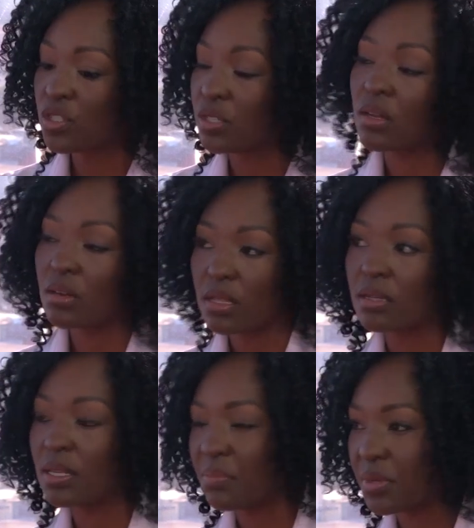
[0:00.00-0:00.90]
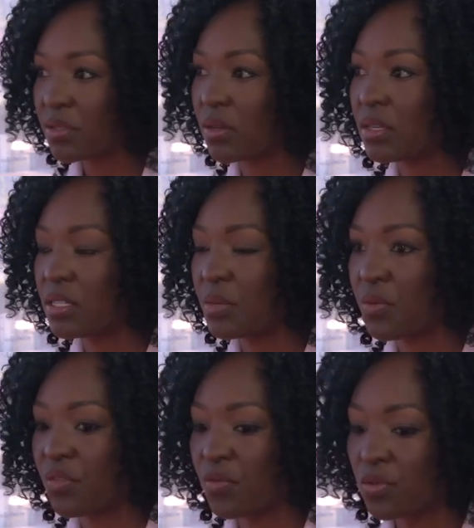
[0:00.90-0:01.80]
she's not on the Olympic scholarship,
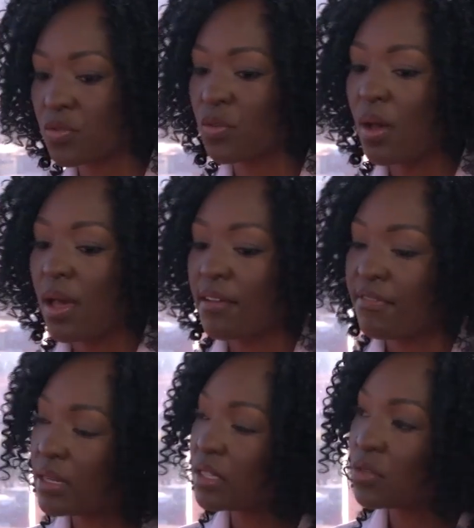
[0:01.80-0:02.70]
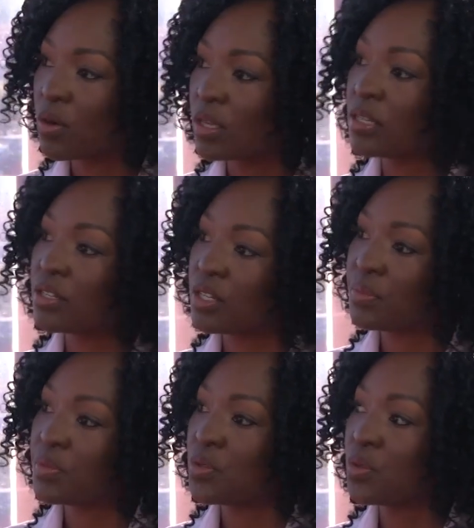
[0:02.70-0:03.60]
we've also funded all her
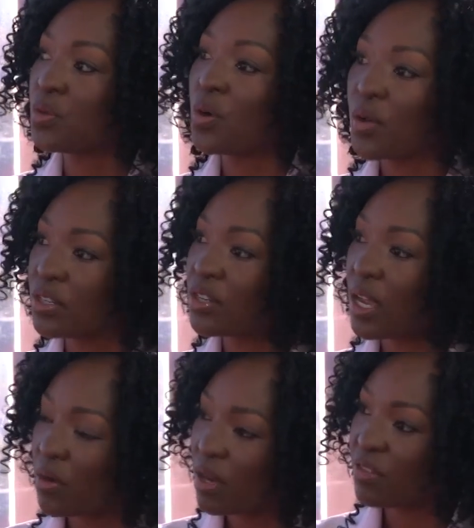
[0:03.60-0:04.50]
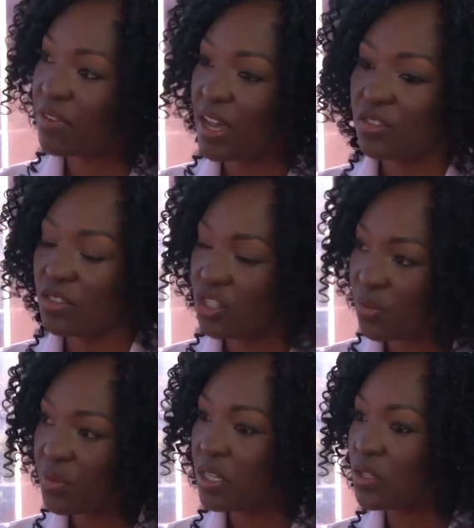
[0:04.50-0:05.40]
trips to go and try and qualify to
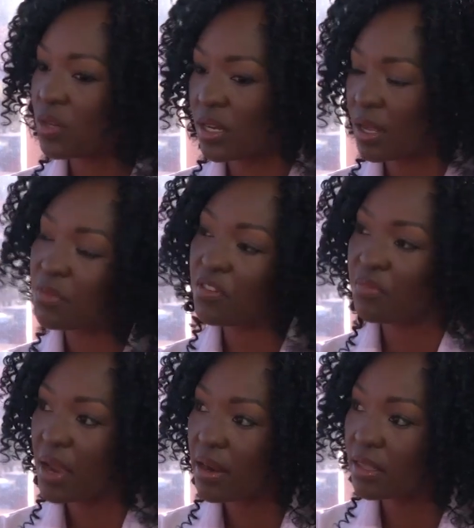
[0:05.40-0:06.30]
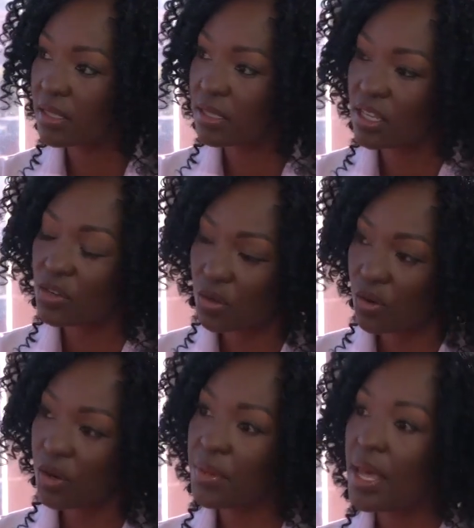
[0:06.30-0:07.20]
Germany, to a number of marathons in
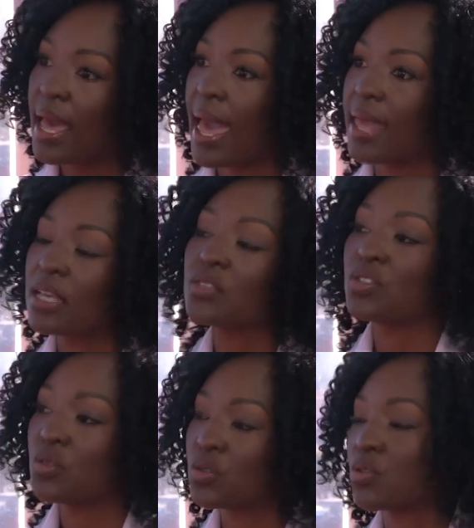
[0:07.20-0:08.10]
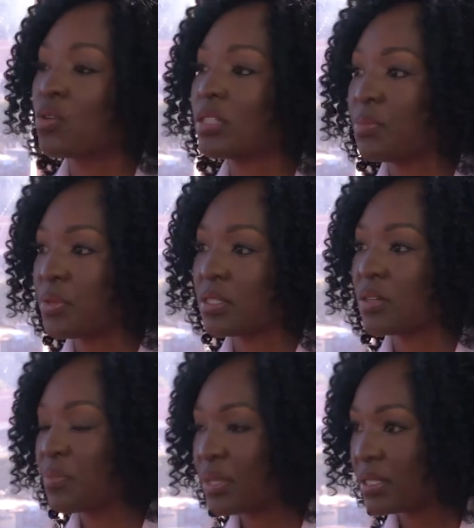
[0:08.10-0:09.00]
Europe. And that's where she also got her
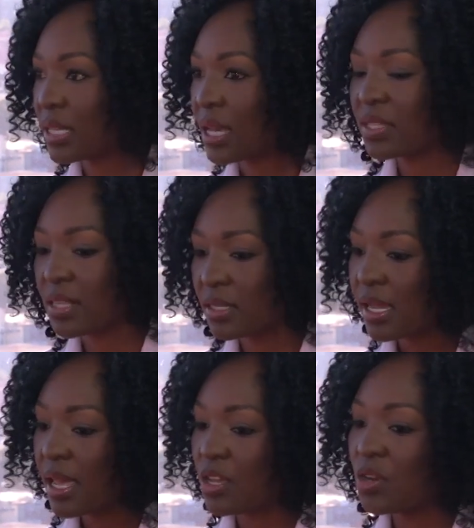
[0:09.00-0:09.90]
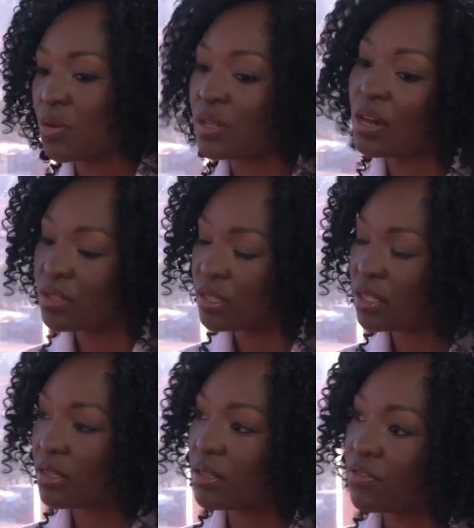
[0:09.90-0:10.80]
personal best times. And, now
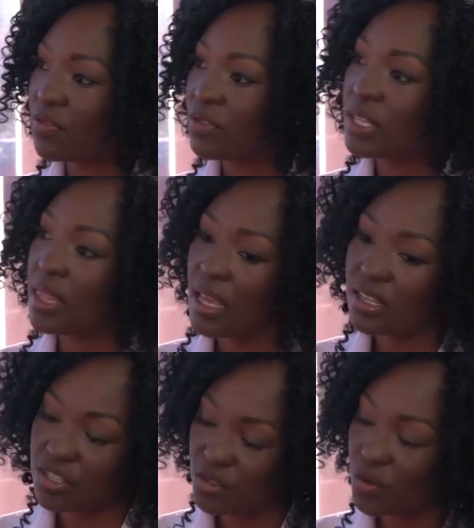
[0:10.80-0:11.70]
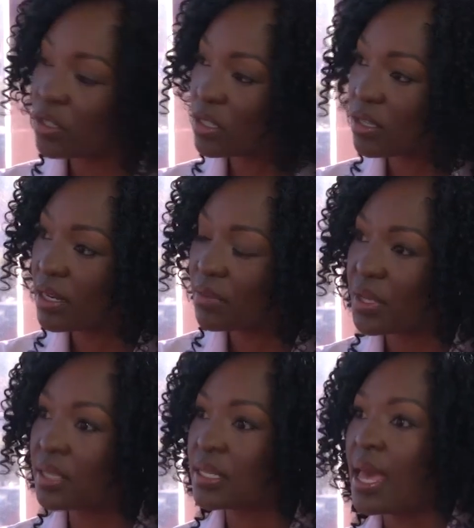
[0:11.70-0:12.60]
the fruits are there. She's going to the
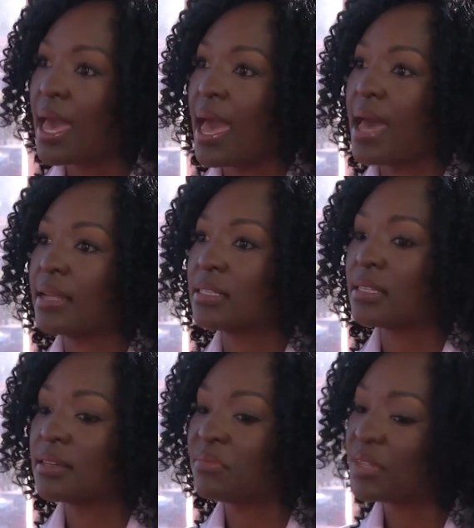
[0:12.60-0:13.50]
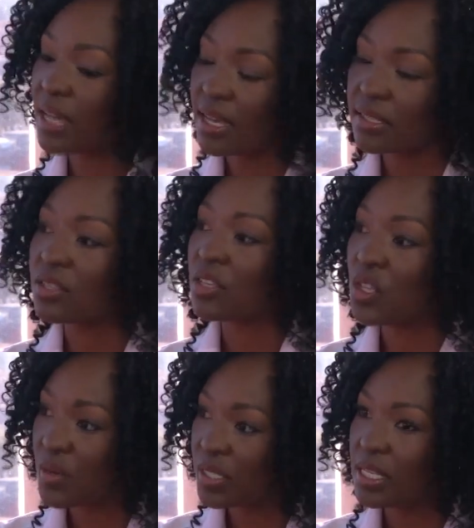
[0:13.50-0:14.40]
Olympics. And the guys in the
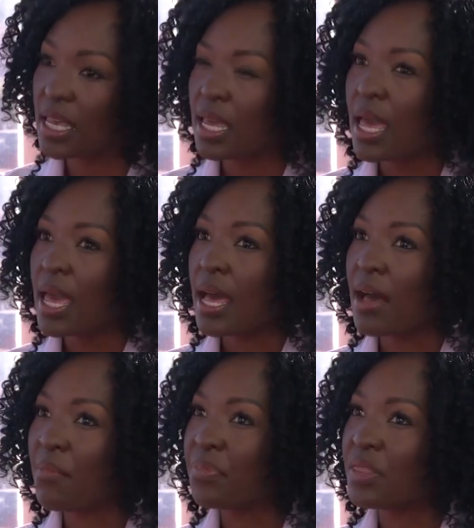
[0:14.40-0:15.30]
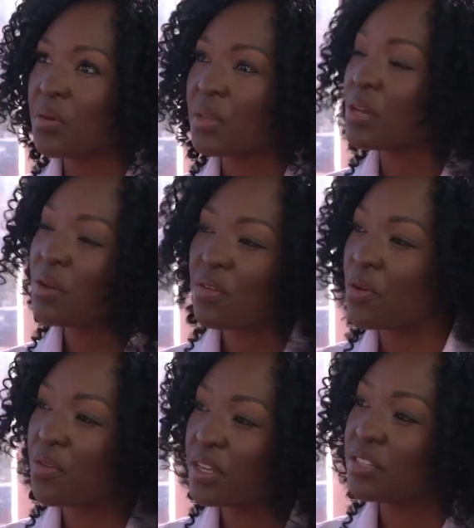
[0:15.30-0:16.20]
USA, they were
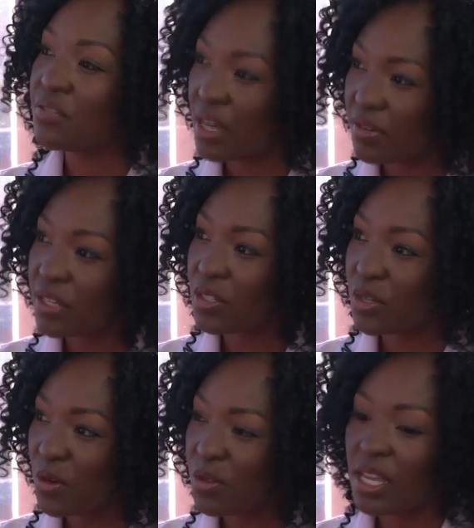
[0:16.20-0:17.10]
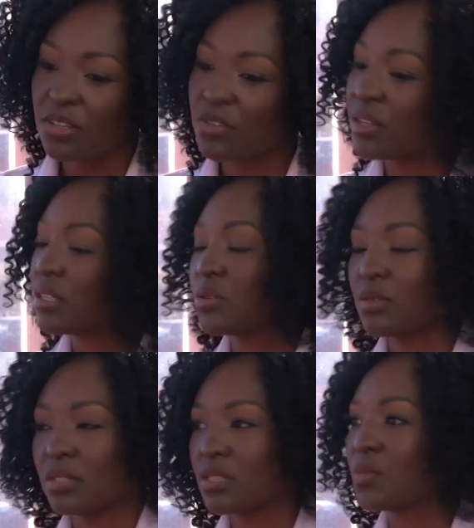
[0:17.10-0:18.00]
already raring to go. They had already
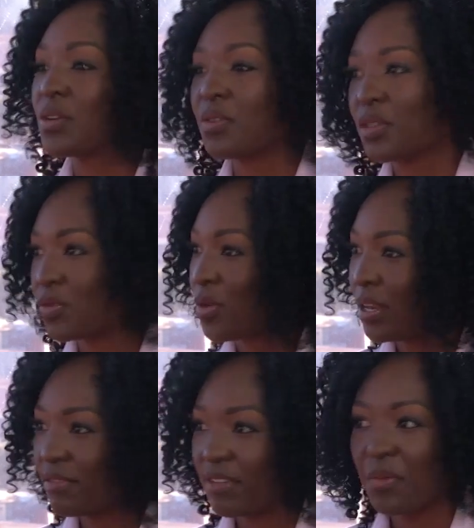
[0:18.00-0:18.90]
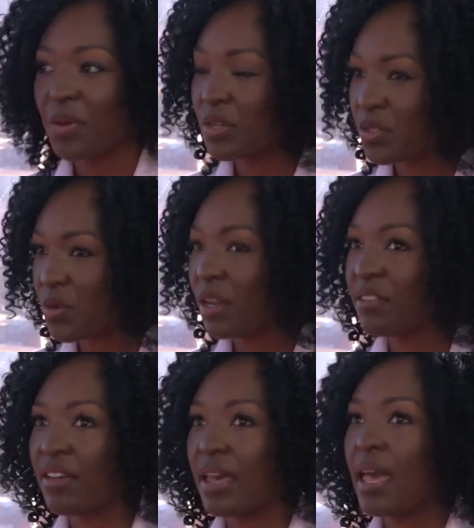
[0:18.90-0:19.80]
told us, we are going to qualify. We're going to
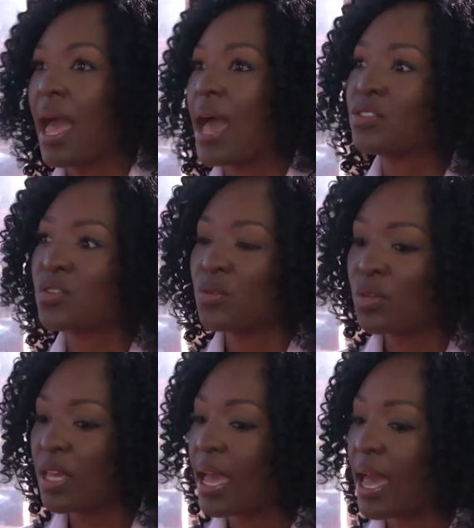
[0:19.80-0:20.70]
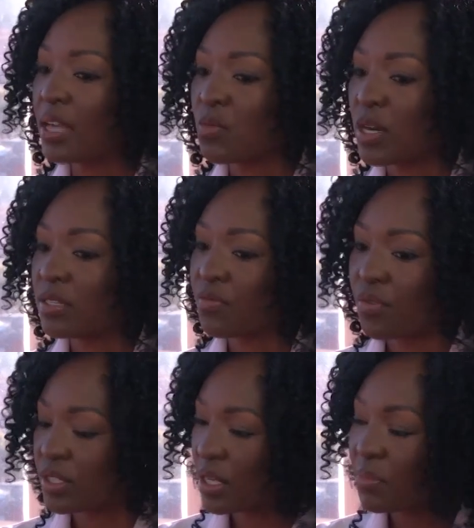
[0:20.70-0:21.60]
qualify. And so looking at what,
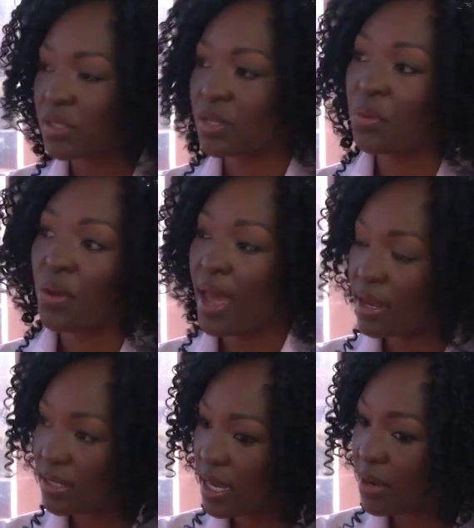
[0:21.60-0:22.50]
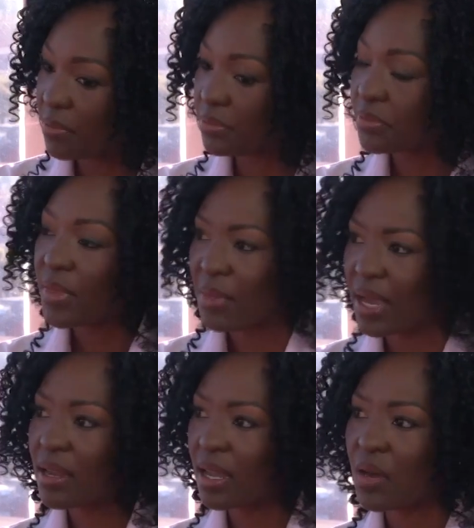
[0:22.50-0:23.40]
for example, Tapiwa and
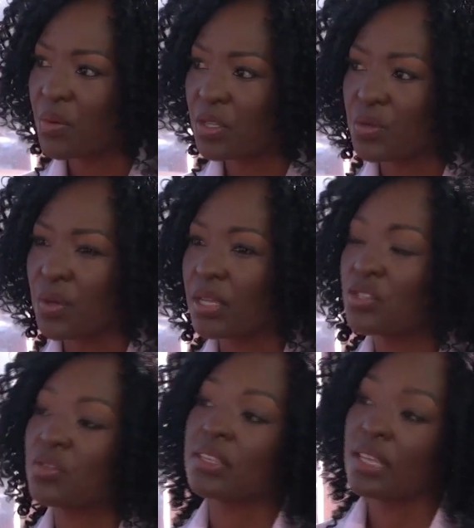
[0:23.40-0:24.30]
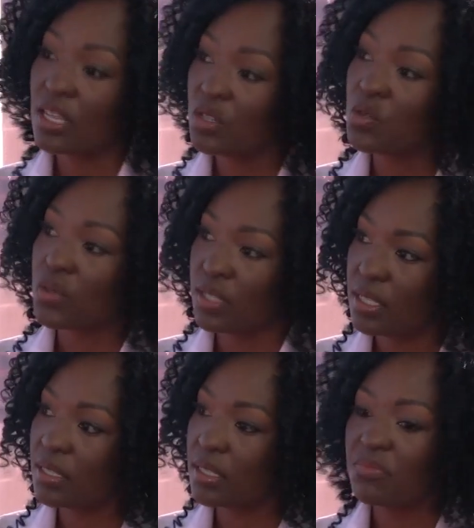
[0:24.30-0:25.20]
Makanaka were doing during the indoor
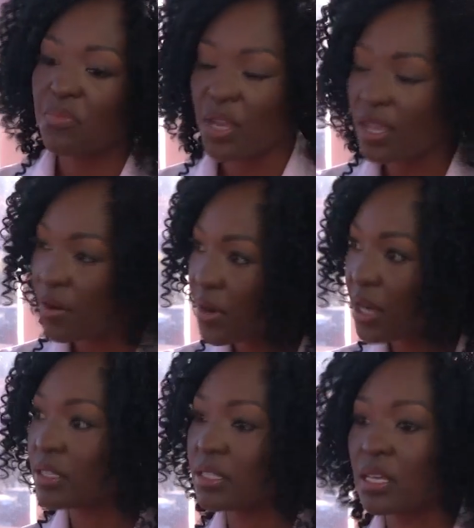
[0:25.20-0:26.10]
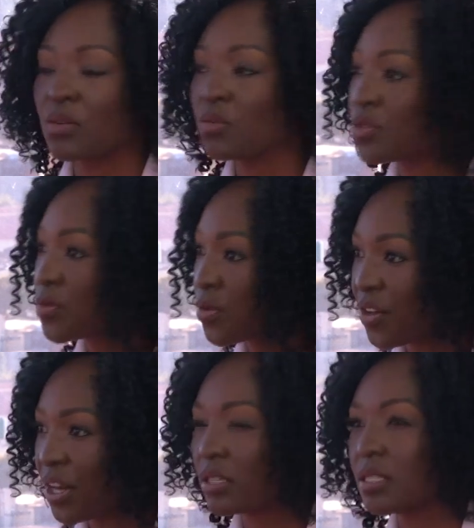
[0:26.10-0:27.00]
season, breaking records, their own school
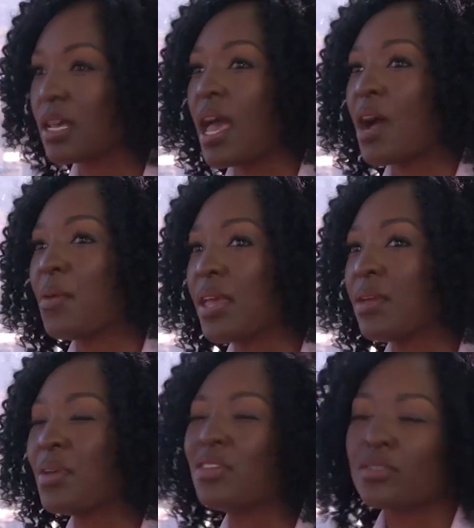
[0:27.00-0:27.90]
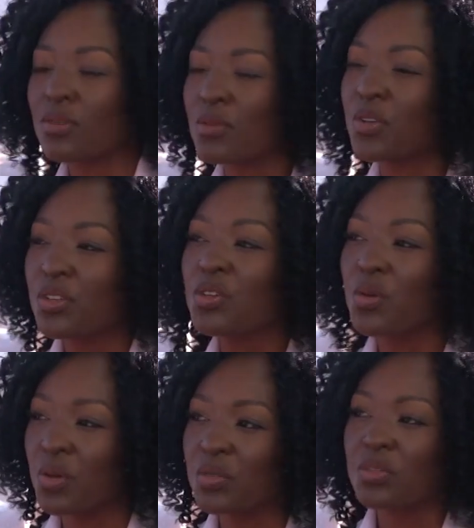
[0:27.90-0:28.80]
records, we
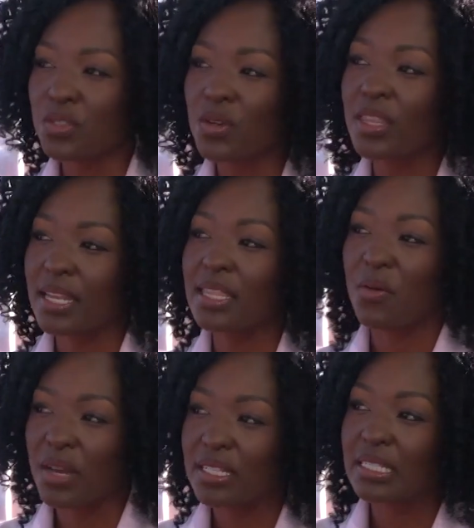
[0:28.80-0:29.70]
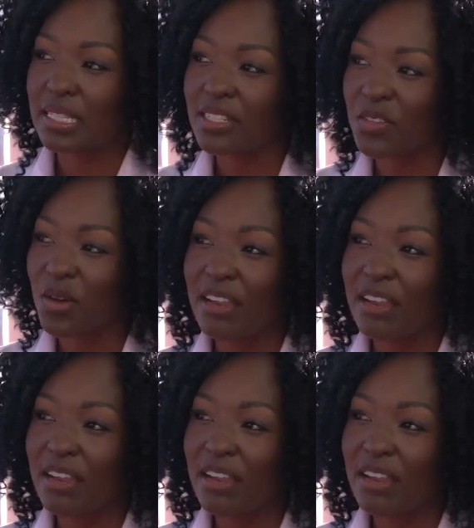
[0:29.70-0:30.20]
knew it. We saw that there was a chance to qualify.